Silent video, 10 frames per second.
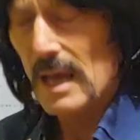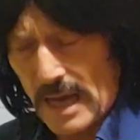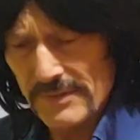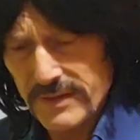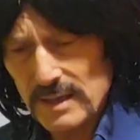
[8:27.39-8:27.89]

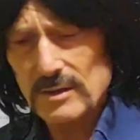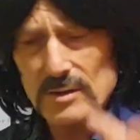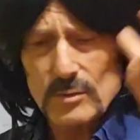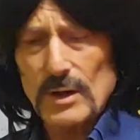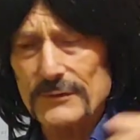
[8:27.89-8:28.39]
and then
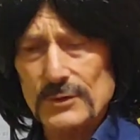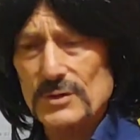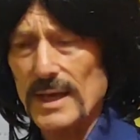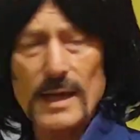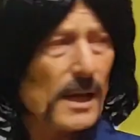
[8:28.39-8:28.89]
you have to
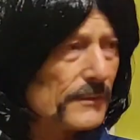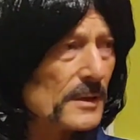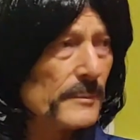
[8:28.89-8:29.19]
say after